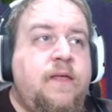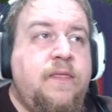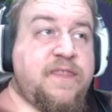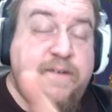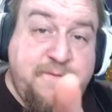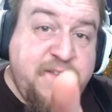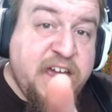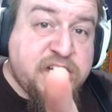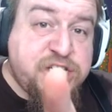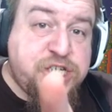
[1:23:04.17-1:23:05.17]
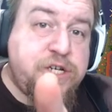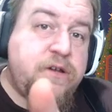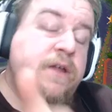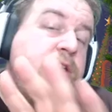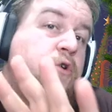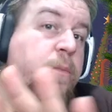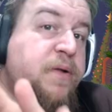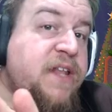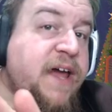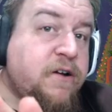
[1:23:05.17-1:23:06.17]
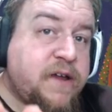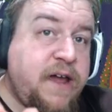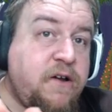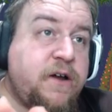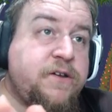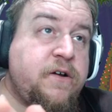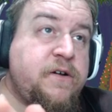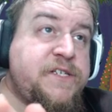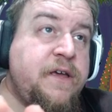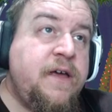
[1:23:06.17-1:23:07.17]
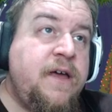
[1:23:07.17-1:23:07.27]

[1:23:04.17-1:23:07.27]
The fish, your player characters,